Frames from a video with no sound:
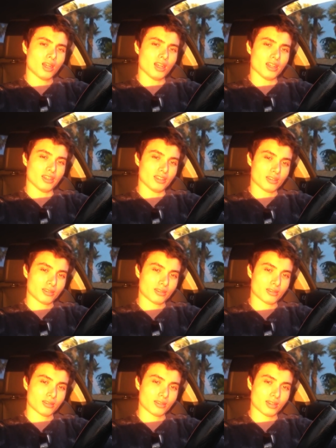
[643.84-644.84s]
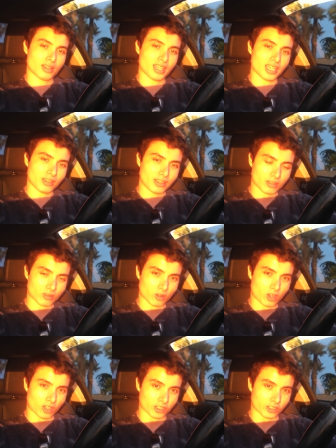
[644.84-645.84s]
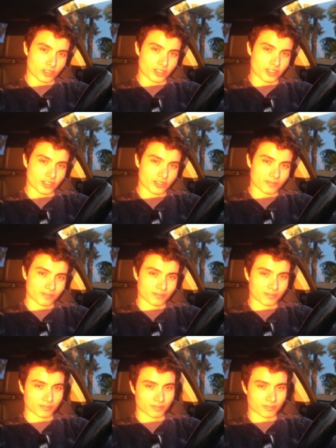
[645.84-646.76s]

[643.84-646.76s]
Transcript: Hi, Elliot Rodger here.